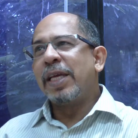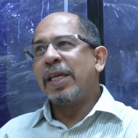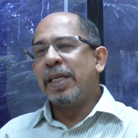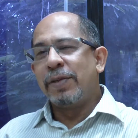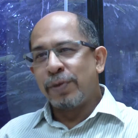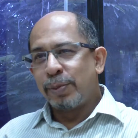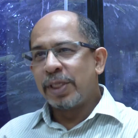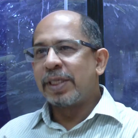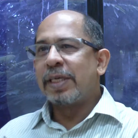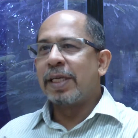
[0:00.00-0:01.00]
in
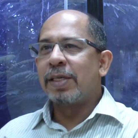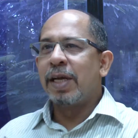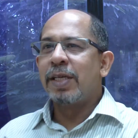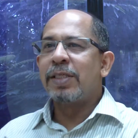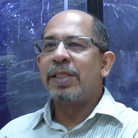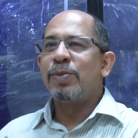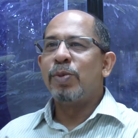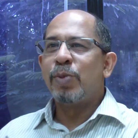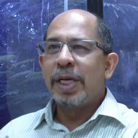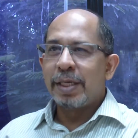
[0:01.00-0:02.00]
information technology,
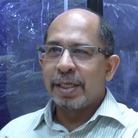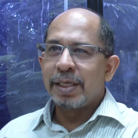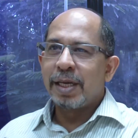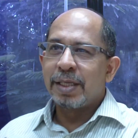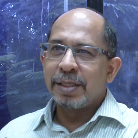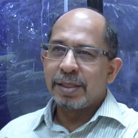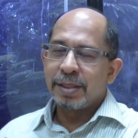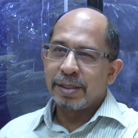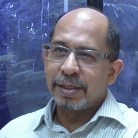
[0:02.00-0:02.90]
mobile technology,